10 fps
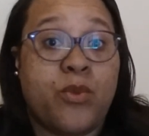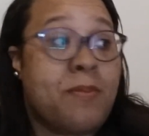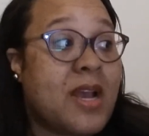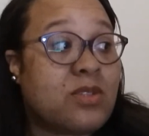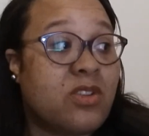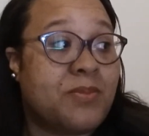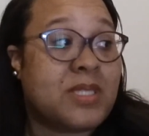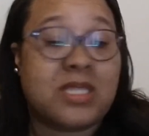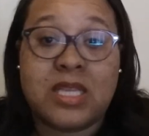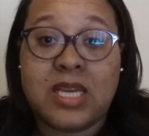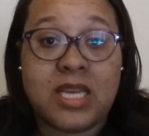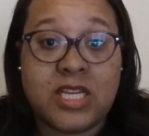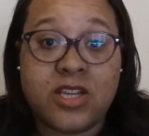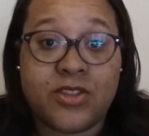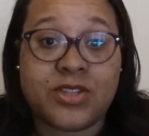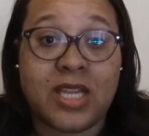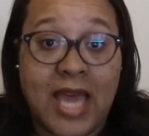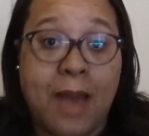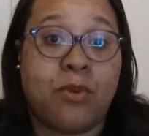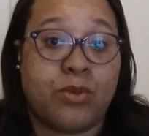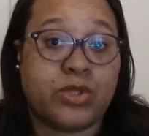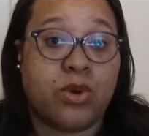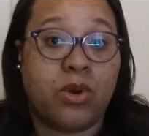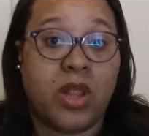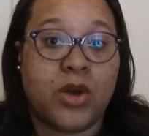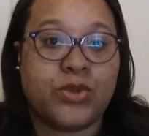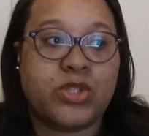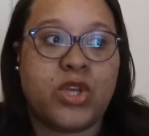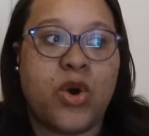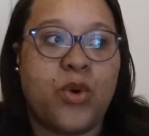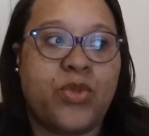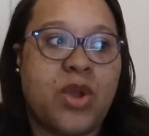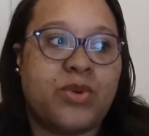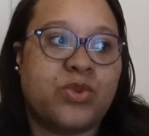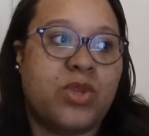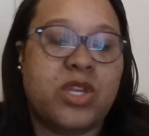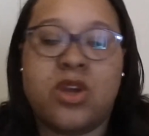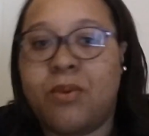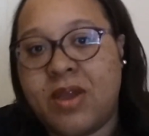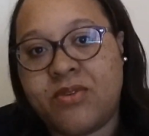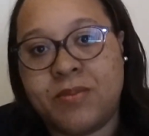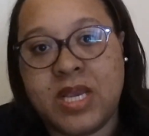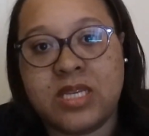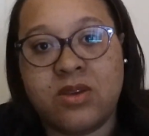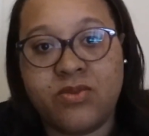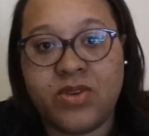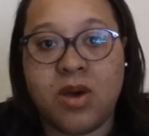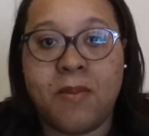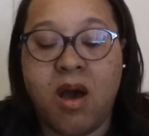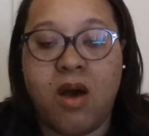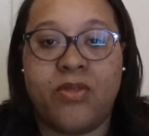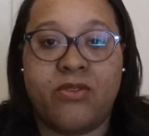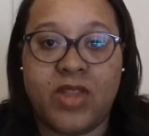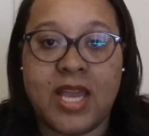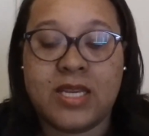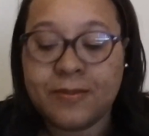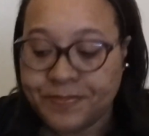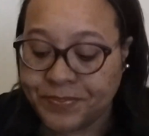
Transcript: We might as well have been sitting in each other's lap. We were so close. So there was really no way for me to film on the flight.